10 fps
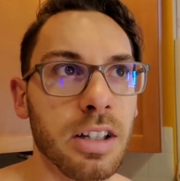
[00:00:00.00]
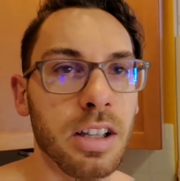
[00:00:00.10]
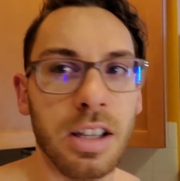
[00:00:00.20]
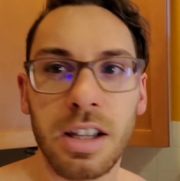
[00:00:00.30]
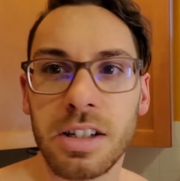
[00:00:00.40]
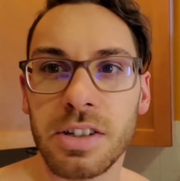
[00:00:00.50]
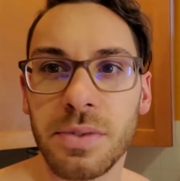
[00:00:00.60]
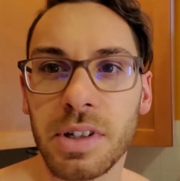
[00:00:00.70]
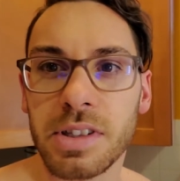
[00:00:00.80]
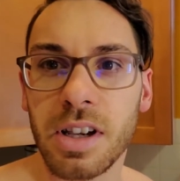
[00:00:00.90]
and just
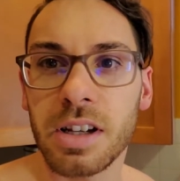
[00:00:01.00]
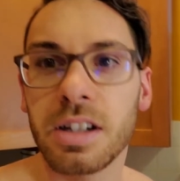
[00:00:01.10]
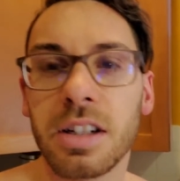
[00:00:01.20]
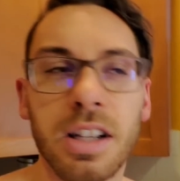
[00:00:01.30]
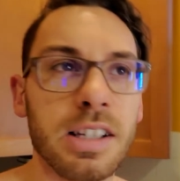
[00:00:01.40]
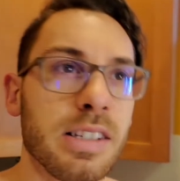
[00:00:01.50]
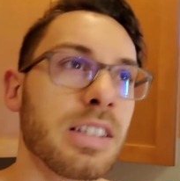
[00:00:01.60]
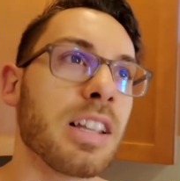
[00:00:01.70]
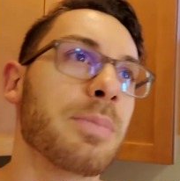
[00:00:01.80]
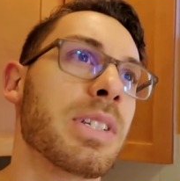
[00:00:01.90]
felt tired. I
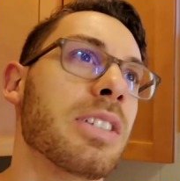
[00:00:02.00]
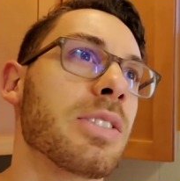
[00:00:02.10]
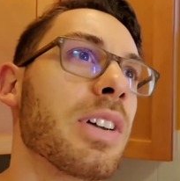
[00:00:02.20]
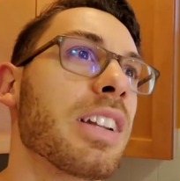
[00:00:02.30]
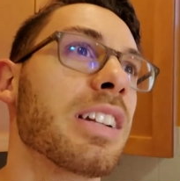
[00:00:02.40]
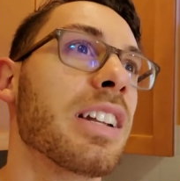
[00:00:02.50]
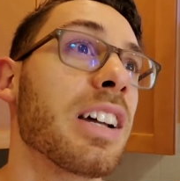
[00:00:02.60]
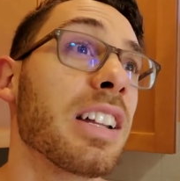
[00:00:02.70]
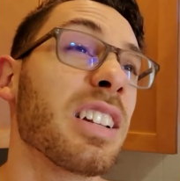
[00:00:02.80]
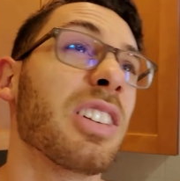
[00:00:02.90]
slept, so I had, an,
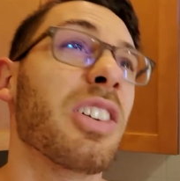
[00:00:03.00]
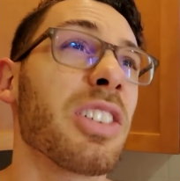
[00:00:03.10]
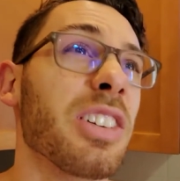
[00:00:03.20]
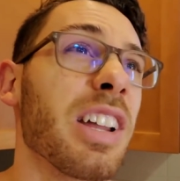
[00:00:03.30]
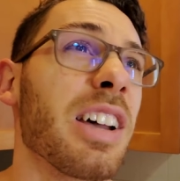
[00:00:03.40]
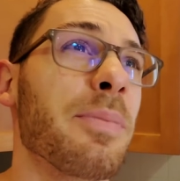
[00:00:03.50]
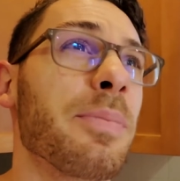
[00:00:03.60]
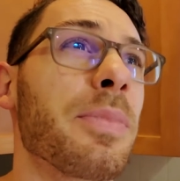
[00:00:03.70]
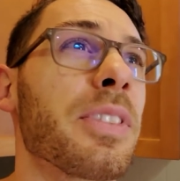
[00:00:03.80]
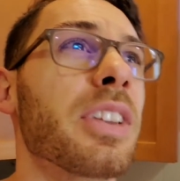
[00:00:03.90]
had a longer nap,
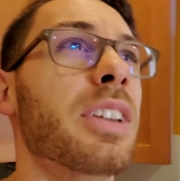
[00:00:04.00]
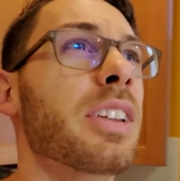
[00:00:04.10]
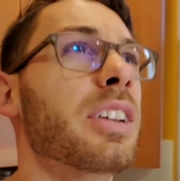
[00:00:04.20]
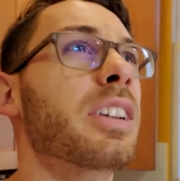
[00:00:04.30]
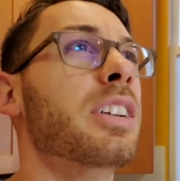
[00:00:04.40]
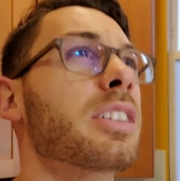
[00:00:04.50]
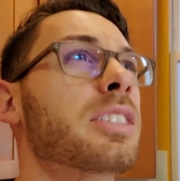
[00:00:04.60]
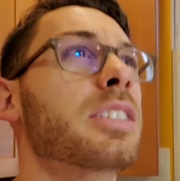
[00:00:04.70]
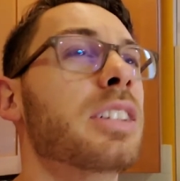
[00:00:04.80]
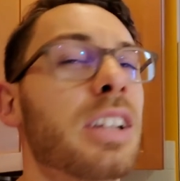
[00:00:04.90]

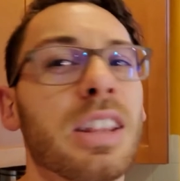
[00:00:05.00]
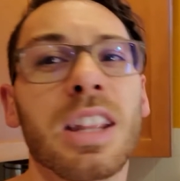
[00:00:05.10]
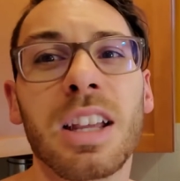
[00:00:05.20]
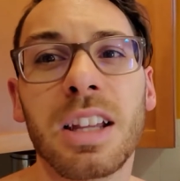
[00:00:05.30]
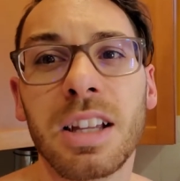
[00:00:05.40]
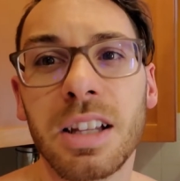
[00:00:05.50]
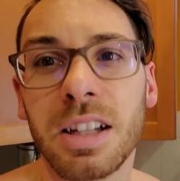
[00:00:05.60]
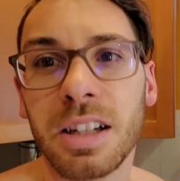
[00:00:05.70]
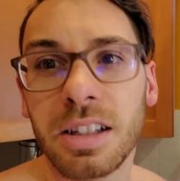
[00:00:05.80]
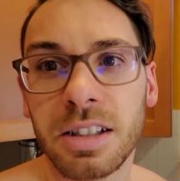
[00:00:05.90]
and
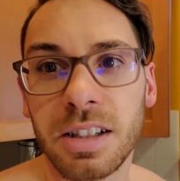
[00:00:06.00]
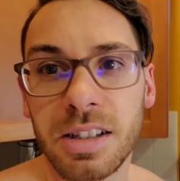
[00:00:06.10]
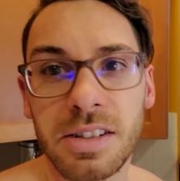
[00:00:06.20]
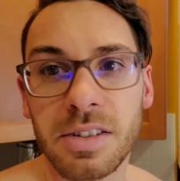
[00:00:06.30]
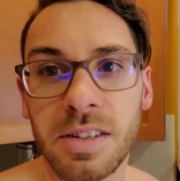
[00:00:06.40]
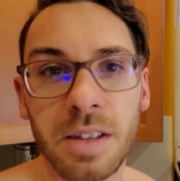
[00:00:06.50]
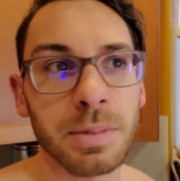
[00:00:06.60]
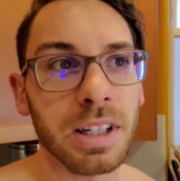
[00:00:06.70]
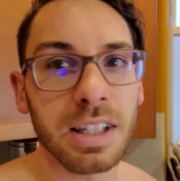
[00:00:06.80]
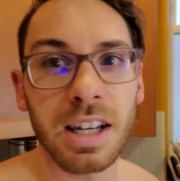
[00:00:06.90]
then I still slept
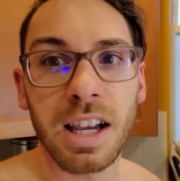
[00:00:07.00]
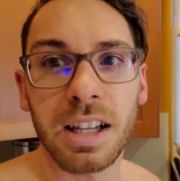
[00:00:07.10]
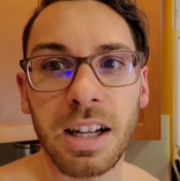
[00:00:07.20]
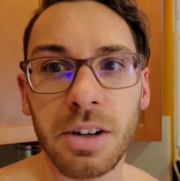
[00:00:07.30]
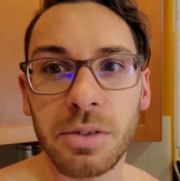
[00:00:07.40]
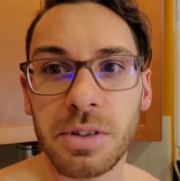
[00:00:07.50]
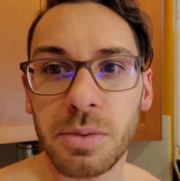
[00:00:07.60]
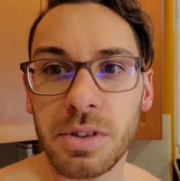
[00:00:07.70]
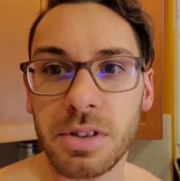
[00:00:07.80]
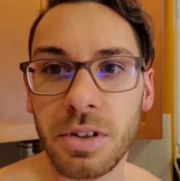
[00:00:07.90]
like nine hours,
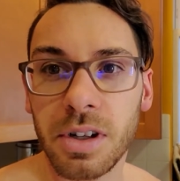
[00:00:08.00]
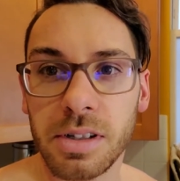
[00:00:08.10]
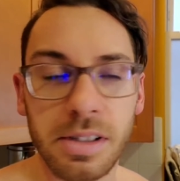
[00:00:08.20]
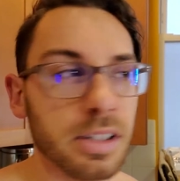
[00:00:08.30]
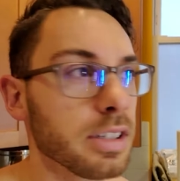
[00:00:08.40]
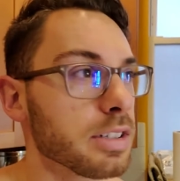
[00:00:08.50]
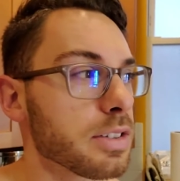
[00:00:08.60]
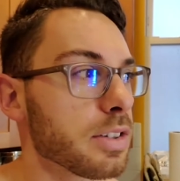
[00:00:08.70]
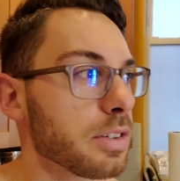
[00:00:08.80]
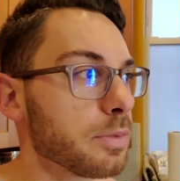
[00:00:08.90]
which is crazy.
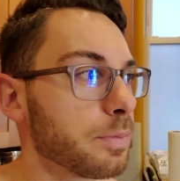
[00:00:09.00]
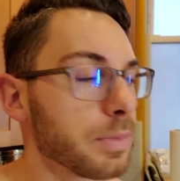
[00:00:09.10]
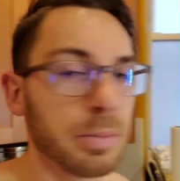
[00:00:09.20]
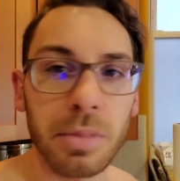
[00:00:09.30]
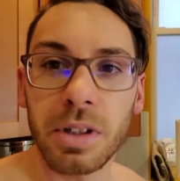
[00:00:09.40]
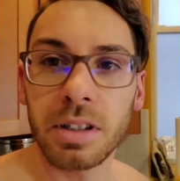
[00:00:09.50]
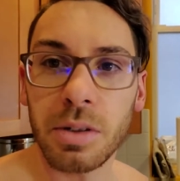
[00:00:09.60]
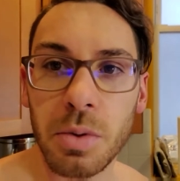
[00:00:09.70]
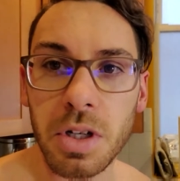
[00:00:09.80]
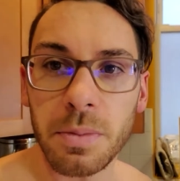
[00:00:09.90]
So, but
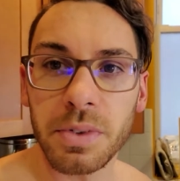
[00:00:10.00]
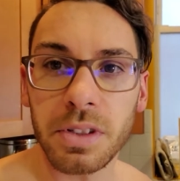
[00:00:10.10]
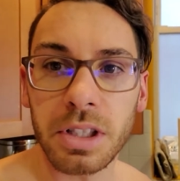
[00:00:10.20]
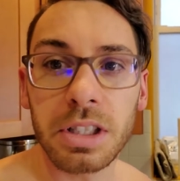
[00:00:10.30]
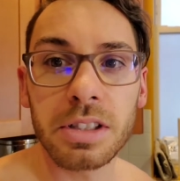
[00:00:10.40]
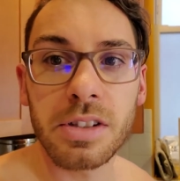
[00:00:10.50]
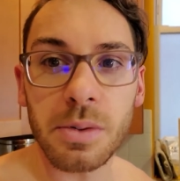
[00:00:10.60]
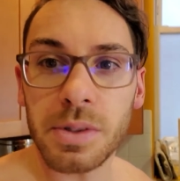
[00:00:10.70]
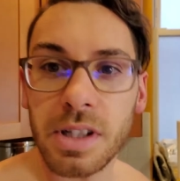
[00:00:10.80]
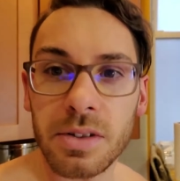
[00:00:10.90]
I woke up feeling good,
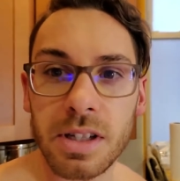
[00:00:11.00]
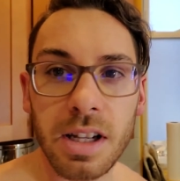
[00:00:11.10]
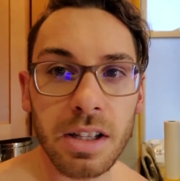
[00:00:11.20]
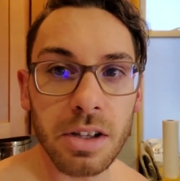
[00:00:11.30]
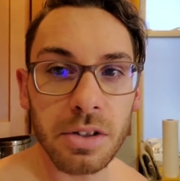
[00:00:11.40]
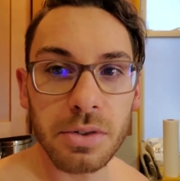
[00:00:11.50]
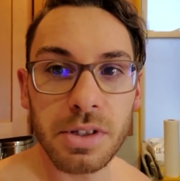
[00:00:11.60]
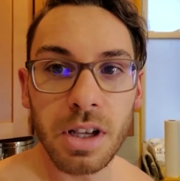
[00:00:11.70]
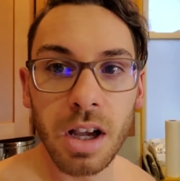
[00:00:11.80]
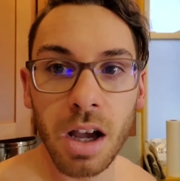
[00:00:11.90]
so we'll see how today goes.